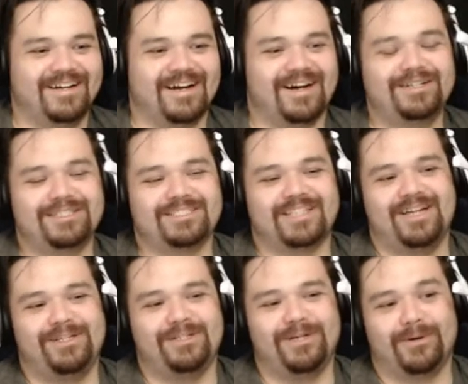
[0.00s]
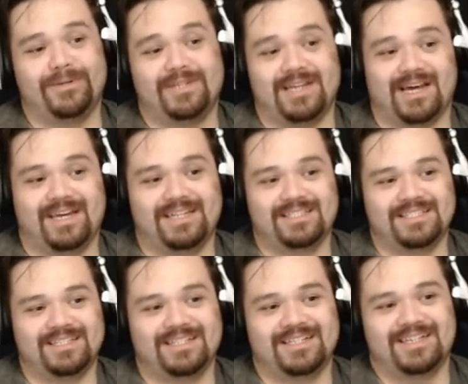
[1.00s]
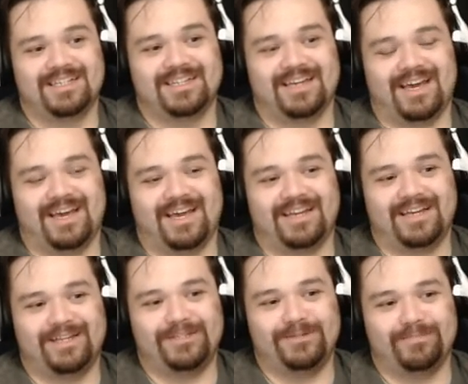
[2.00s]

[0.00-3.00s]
Understand you go night and then you